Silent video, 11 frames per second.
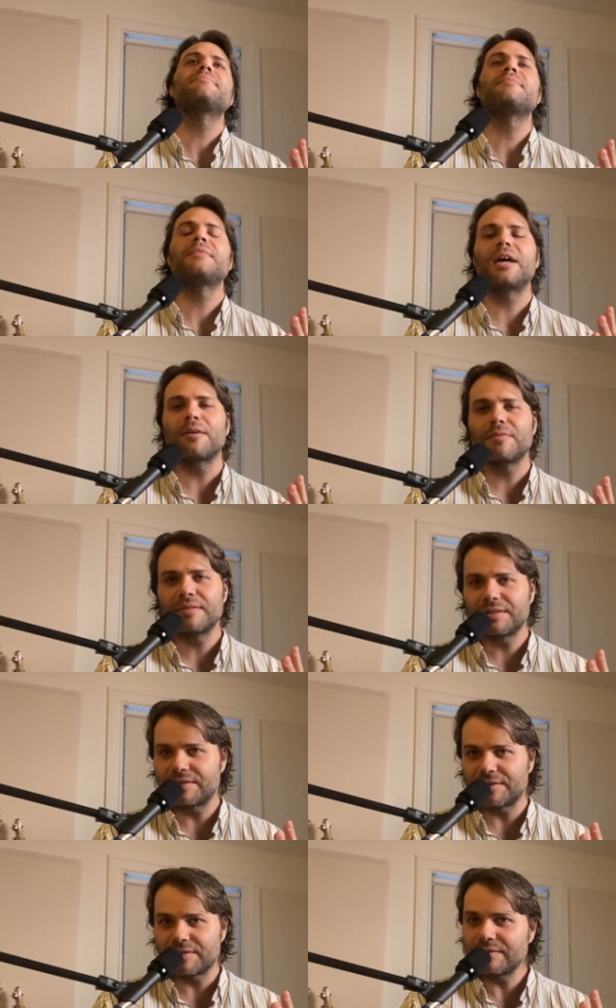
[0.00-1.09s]
Now, this
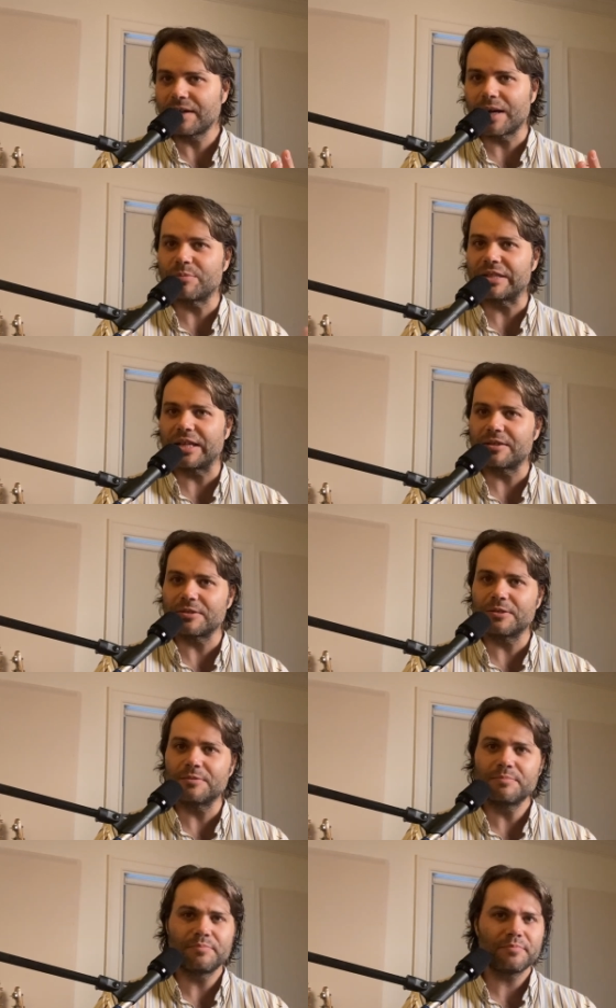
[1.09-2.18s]
is hypothetical.